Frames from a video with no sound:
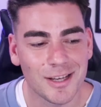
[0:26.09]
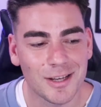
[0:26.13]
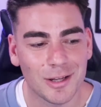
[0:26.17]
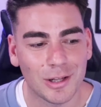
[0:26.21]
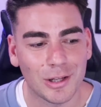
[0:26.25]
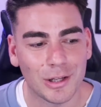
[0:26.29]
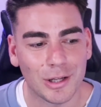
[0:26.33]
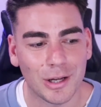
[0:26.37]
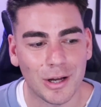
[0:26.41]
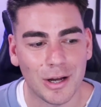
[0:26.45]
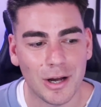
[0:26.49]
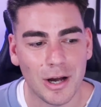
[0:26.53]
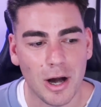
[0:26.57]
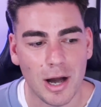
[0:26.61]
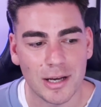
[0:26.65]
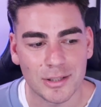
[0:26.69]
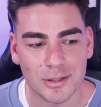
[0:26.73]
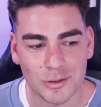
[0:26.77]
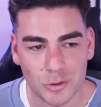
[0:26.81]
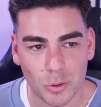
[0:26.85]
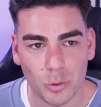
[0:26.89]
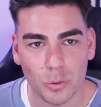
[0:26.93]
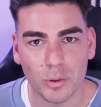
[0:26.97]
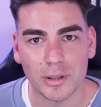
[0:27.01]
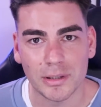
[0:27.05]
I
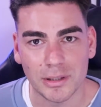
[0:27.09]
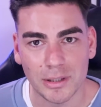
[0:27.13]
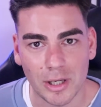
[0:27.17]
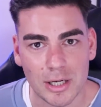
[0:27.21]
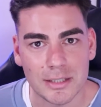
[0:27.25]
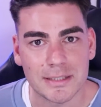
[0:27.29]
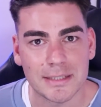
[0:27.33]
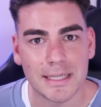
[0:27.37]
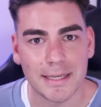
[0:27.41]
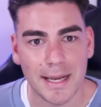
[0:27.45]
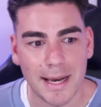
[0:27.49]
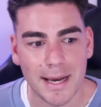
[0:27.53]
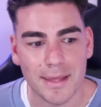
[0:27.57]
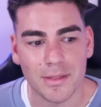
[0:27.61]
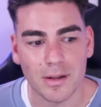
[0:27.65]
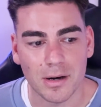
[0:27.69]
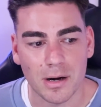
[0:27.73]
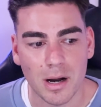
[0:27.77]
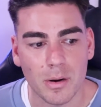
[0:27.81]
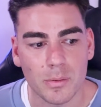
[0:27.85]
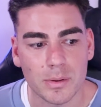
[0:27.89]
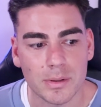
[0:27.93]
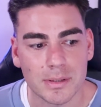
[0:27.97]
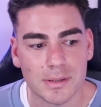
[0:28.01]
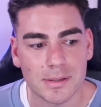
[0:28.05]
saw a lot today that
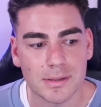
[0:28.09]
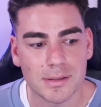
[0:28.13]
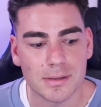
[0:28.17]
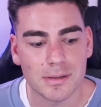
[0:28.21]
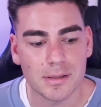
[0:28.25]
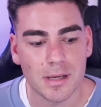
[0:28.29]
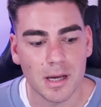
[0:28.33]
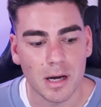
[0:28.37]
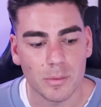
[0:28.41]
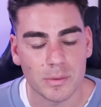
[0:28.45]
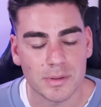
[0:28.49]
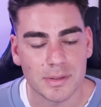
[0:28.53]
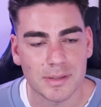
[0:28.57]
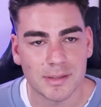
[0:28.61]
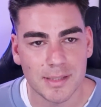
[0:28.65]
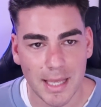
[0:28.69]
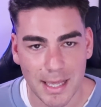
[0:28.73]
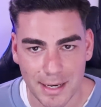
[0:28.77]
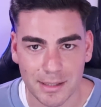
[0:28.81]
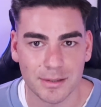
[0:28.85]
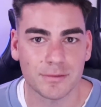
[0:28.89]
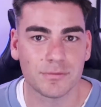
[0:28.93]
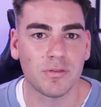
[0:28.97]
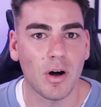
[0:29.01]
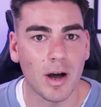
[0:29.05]
I was
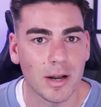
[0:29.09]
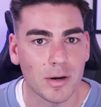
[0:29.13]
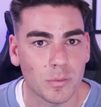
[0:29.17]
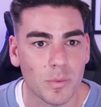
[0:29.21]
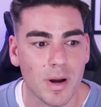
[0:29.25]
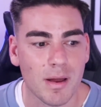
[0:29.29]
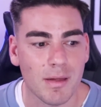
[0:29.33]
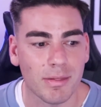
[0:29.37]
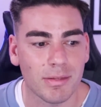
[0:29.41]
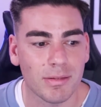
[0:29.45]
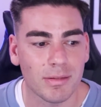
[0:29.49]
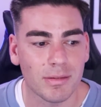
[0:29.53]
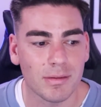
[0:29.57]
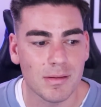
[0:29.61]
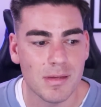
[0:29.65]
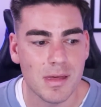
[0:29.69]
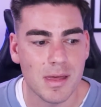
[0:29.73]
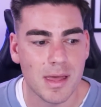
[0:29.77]
satisfied with.